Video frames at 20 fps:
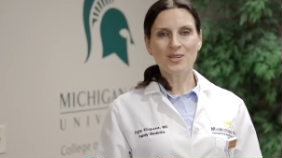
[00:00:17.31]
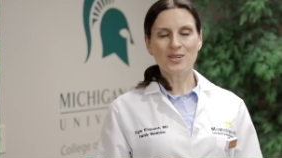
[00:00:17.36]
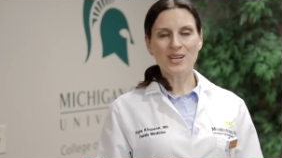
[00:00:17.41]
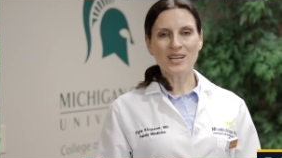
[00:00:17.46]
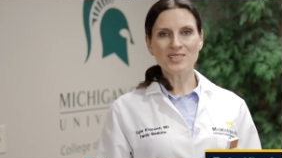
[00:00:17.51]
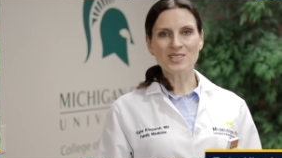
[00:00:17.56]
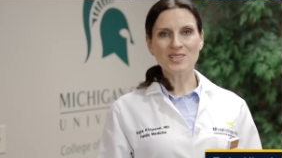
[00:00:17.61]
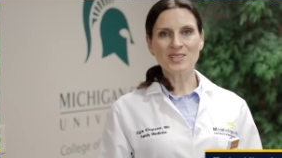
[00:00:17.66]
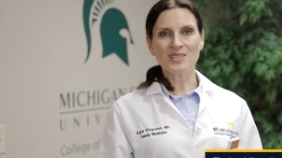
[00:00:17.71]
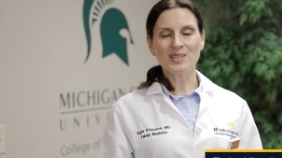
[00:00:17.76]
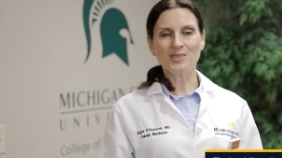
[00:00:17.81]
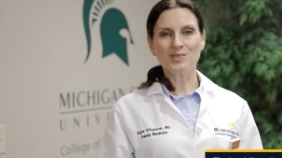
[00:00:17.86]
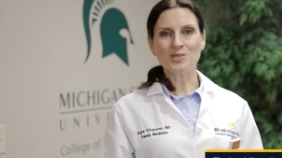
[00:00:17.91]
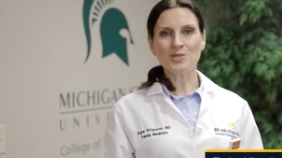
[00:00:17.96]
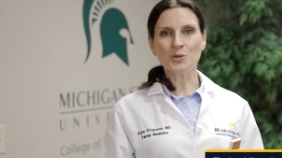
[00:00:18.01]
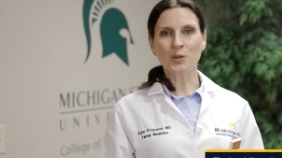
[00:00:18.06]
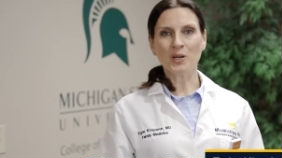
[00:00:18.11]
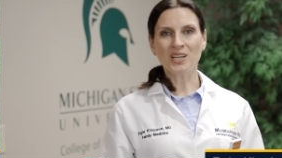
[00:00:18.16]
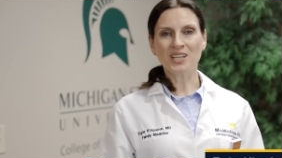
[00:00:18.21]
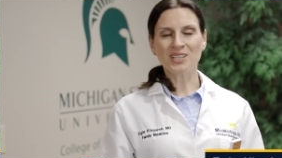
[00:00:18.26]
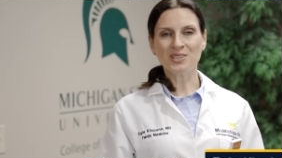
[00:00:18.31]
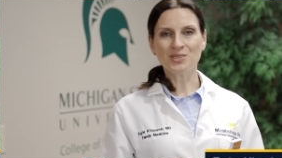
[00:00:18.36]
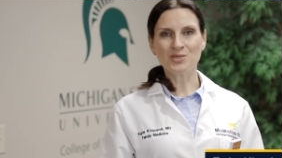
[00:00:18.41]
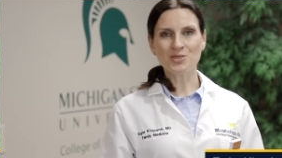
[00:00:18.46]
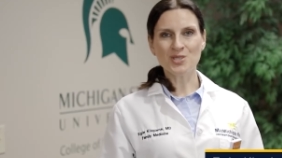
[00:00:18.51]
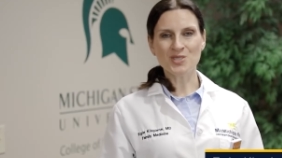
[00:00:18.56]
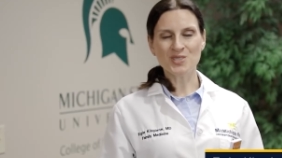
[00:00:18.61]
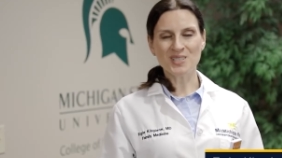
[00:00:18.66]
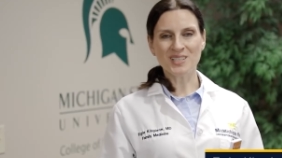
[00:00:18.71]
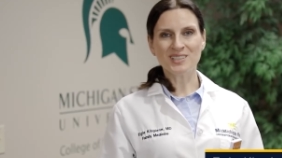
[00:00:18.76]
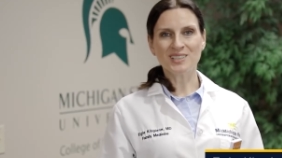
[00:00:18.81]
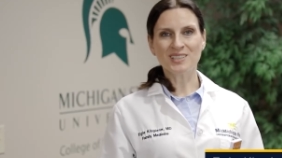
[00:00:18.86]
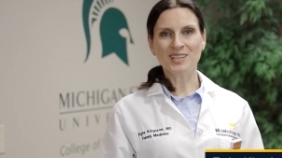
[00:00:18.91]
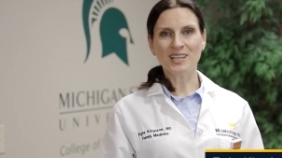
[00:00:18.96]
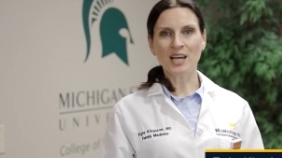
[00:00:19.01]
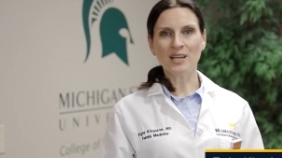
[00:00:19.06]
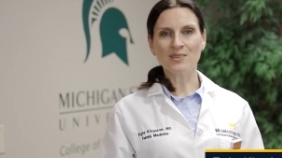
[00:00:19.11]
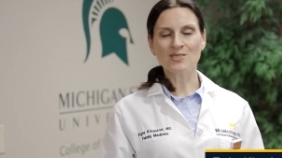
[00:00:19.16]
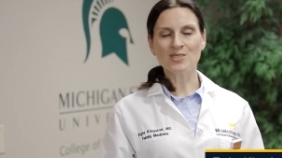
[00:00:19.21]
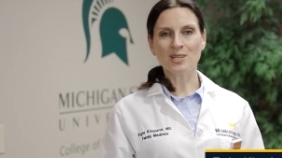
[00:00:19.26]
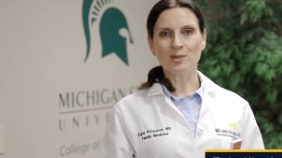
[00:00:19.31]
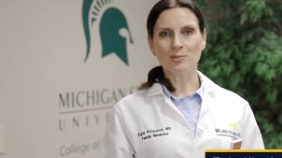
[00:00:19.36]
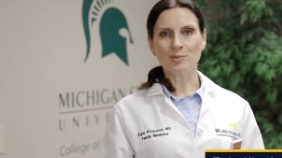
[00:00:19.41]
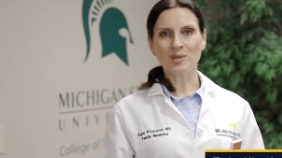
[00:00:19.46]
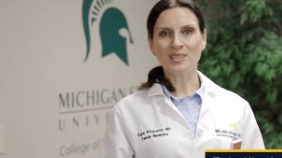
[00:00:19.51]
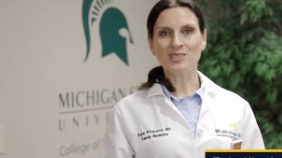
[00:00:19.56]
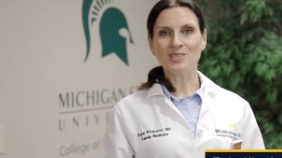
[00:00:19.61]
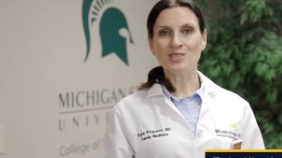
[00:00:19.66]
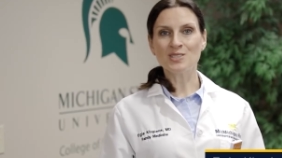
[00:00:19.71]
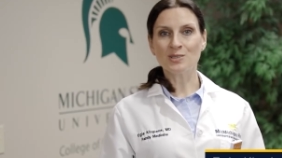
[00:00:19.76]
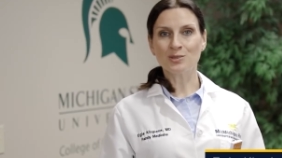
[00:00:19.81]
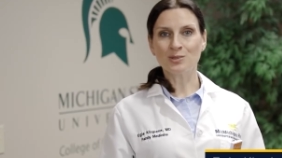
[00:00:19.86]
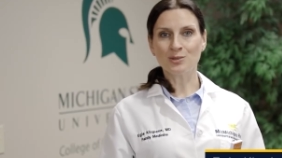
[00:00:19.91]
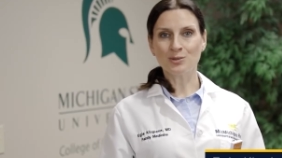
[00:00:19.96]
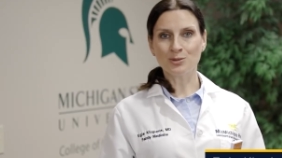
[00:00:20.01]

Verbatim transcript: Residents who are interested in lifestyle medicine